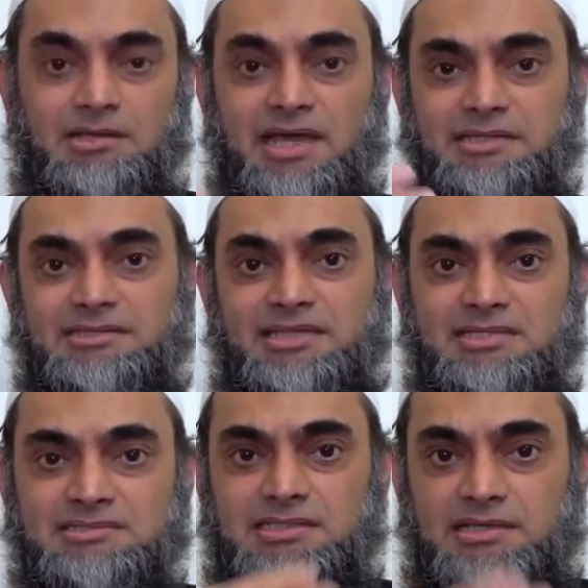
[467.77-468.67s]
Like
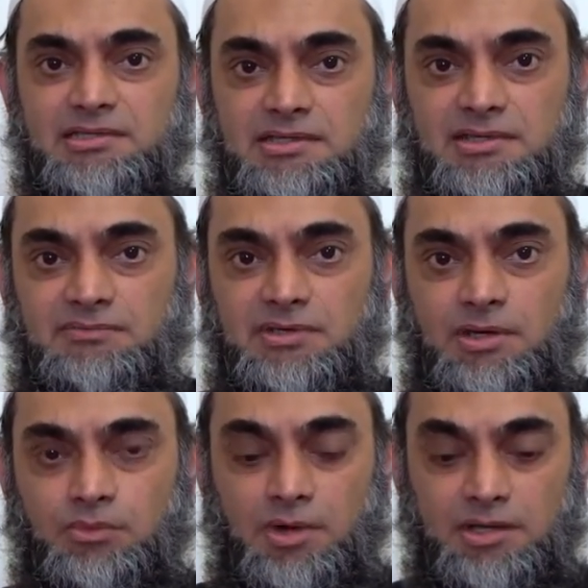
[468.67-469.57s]
that's like giving a
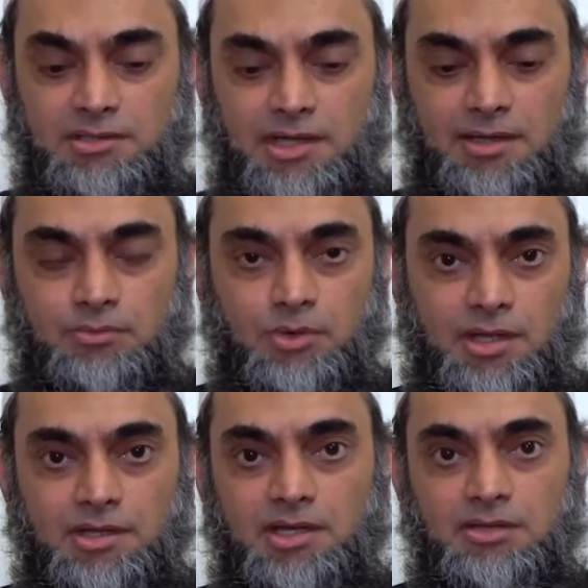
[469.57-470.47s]
one time
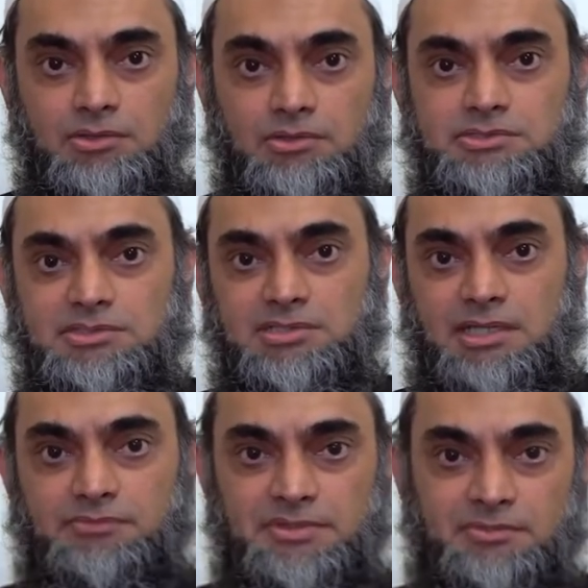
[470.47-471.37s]
warning, not just
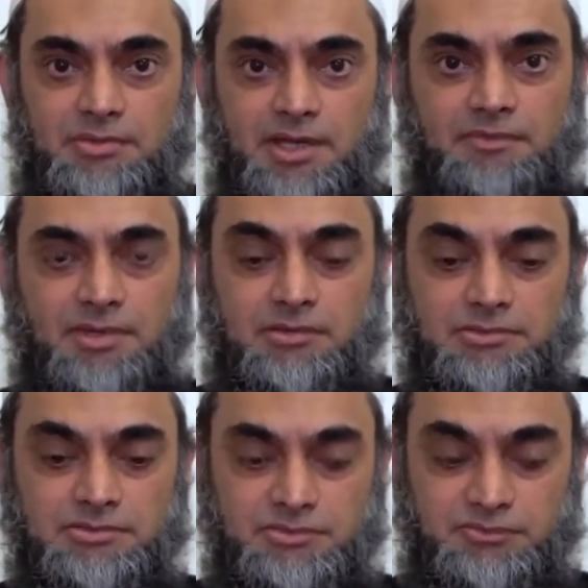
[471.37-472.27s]
like for the wife and
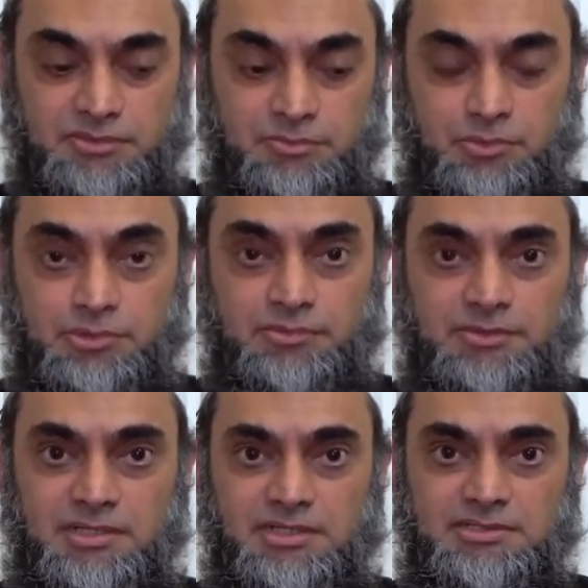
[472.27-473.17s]
also for the both of
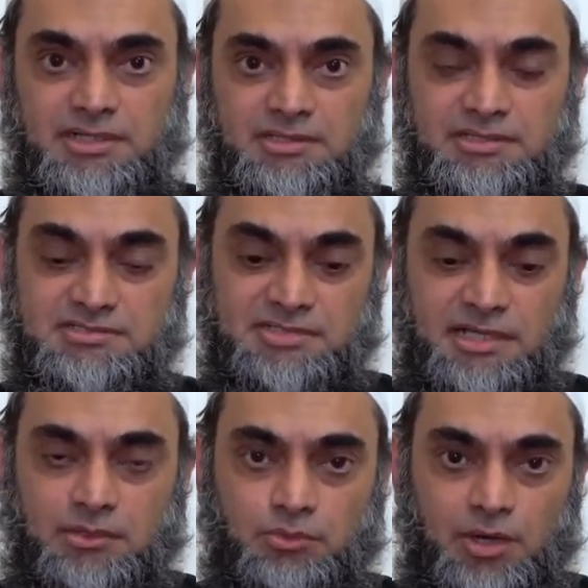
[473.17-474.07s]
the culture. And the
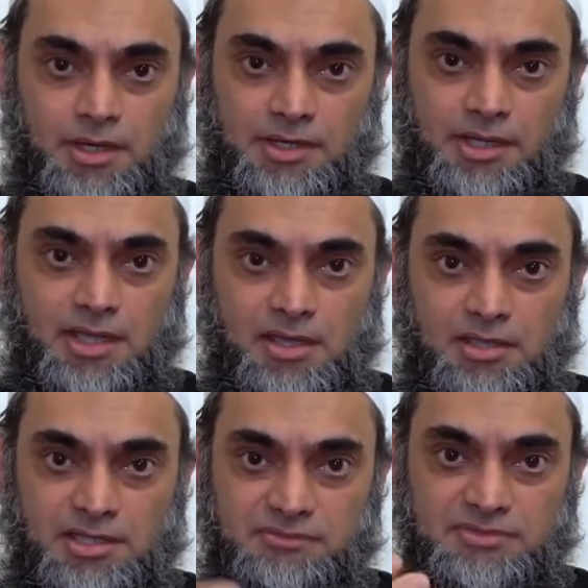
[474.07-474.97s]
second warning,
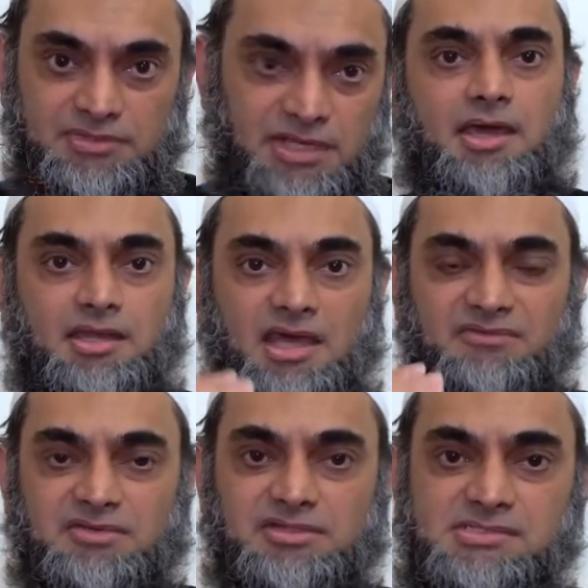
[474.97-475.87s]
and after second and
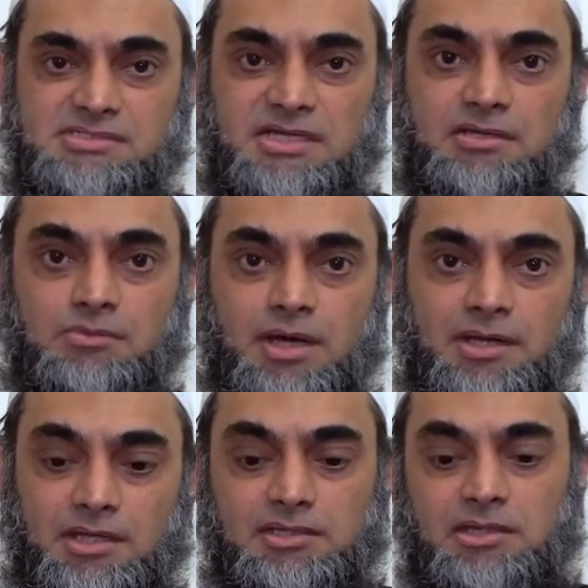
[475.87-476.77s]
after the second
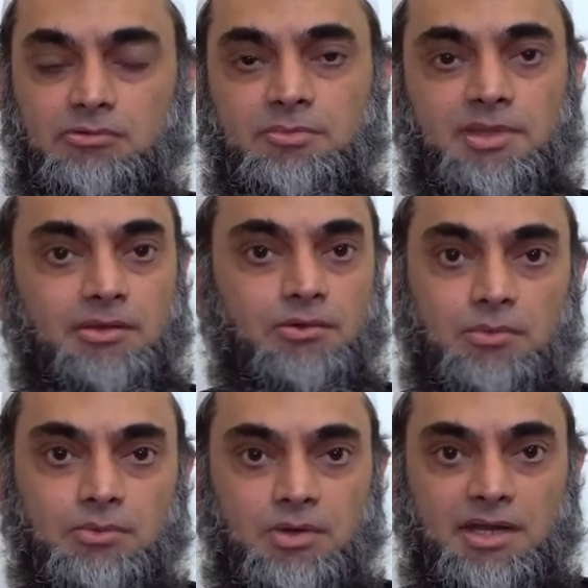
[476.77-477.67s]
warning, there will be a no
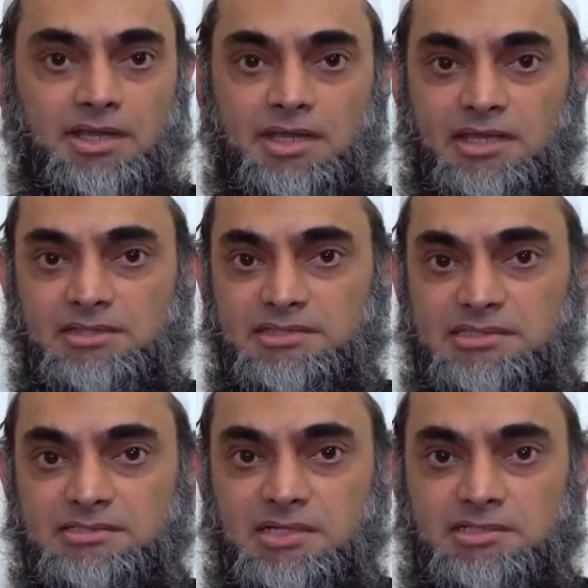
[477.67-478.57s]
more warning, and there's
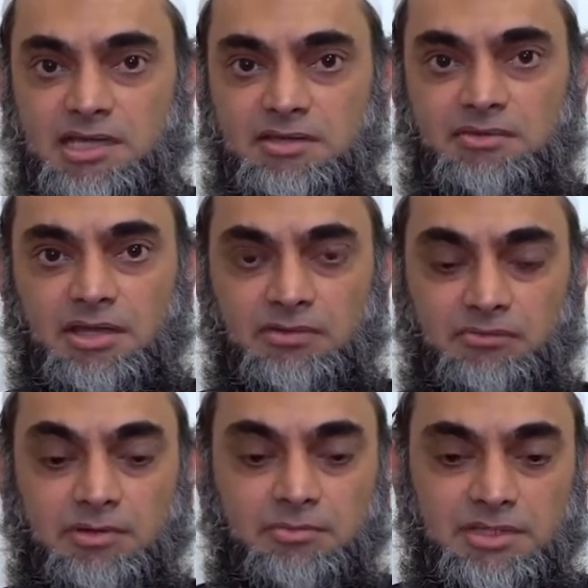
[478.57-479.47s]
a third time
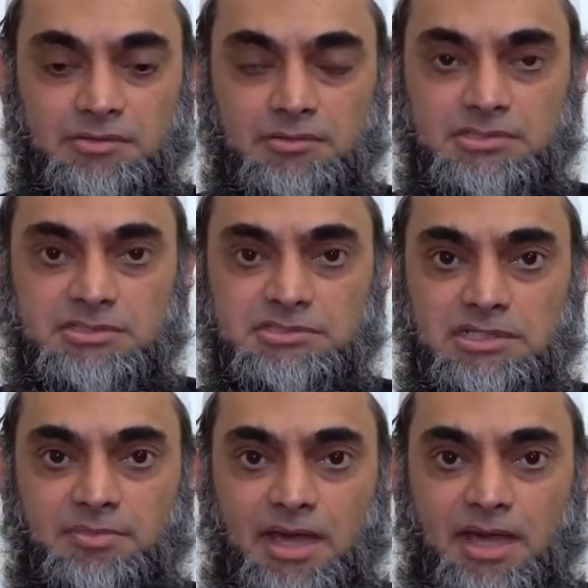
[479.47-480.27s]
will make the relationship